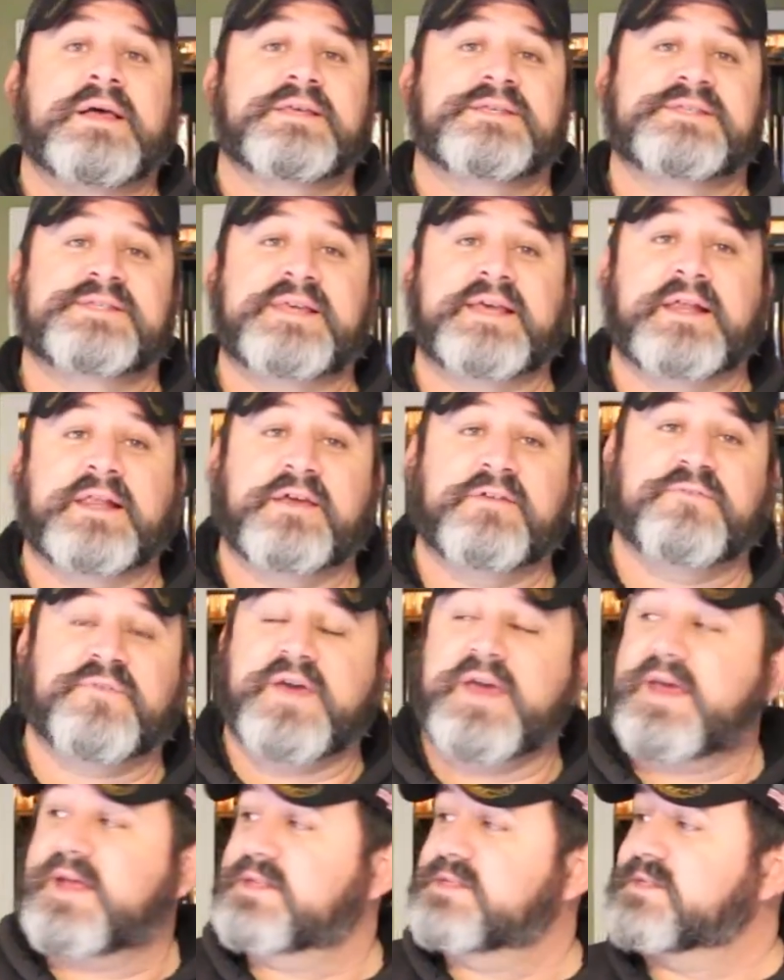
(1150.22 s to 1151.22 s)
Ceiling
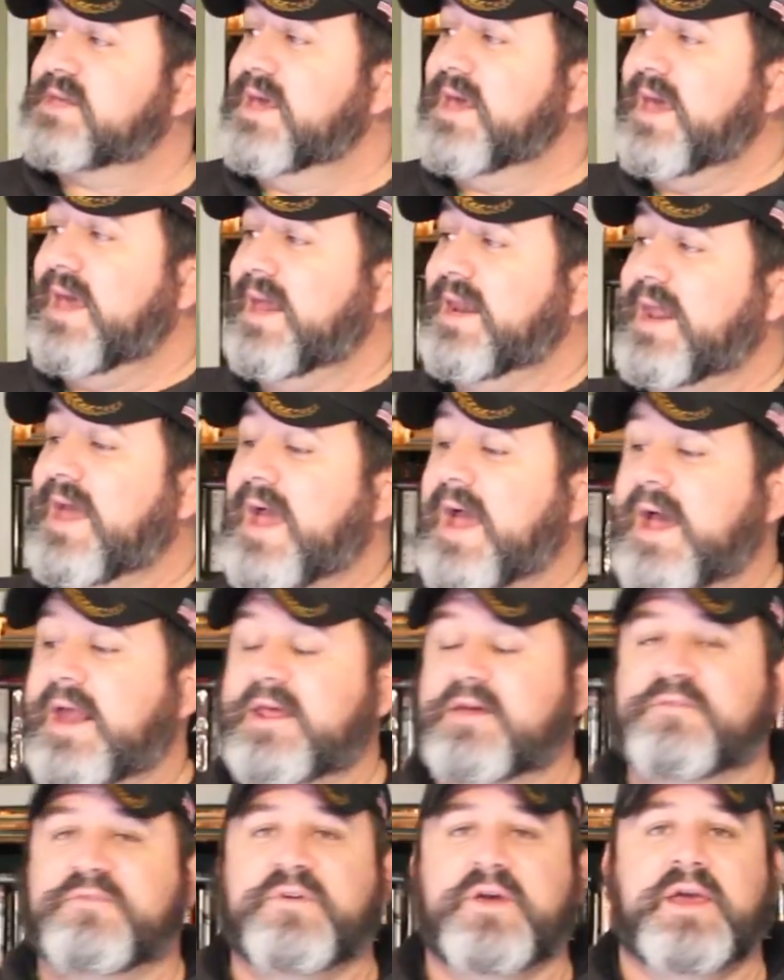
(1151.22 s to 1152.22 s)
fans and
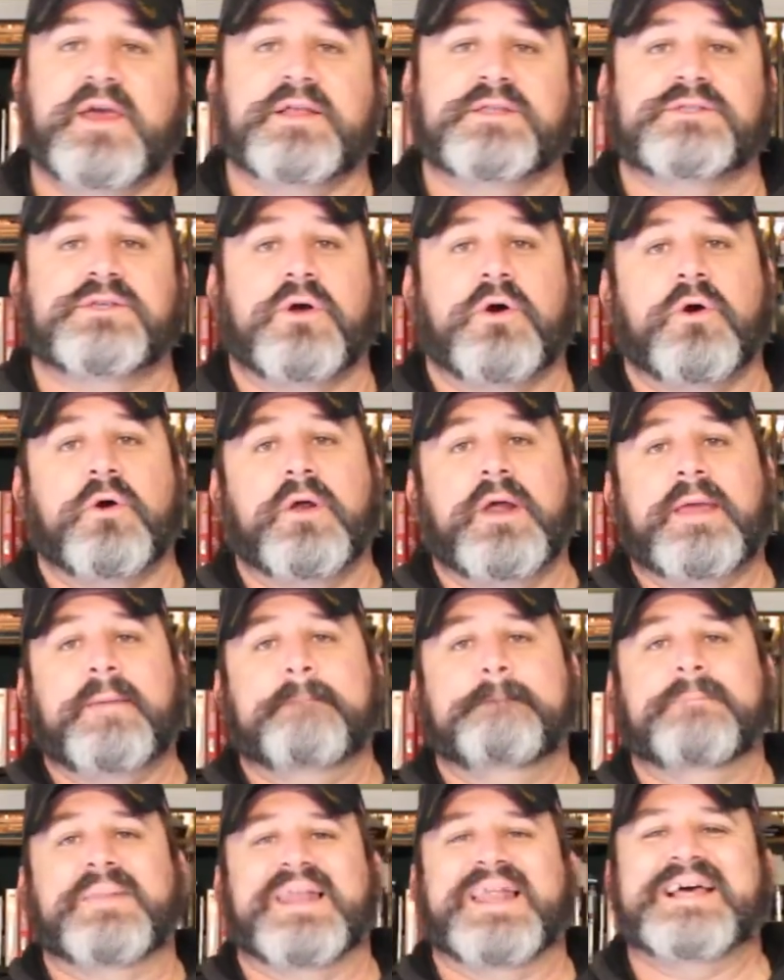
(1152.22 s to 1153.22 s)
attic fans are a
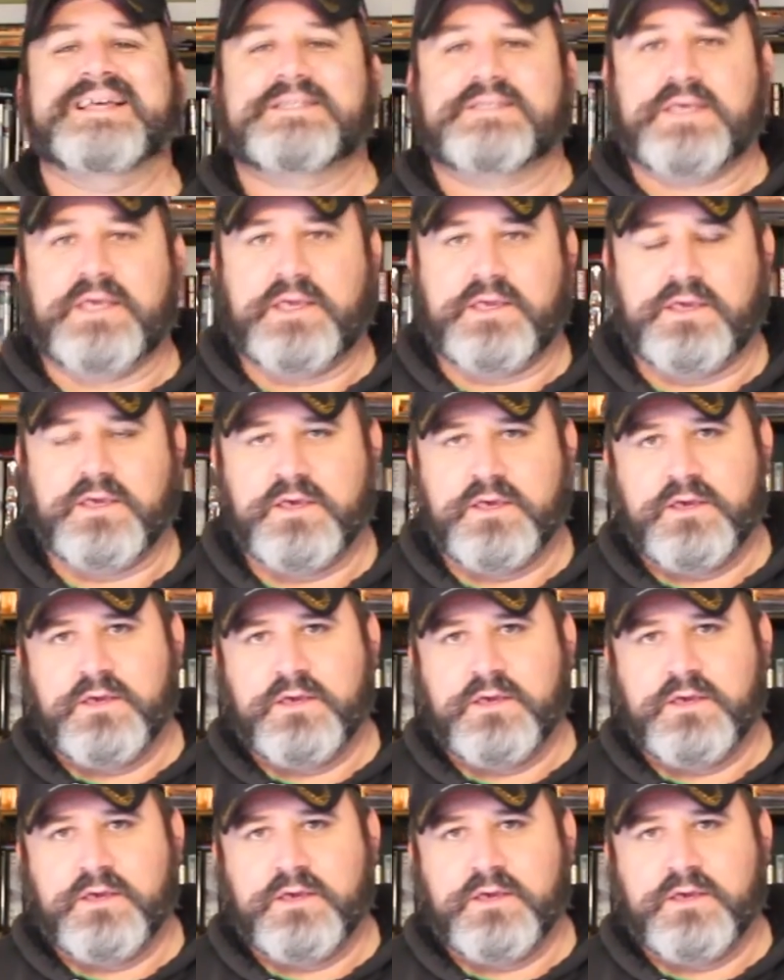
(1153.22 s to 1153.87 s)
blessing.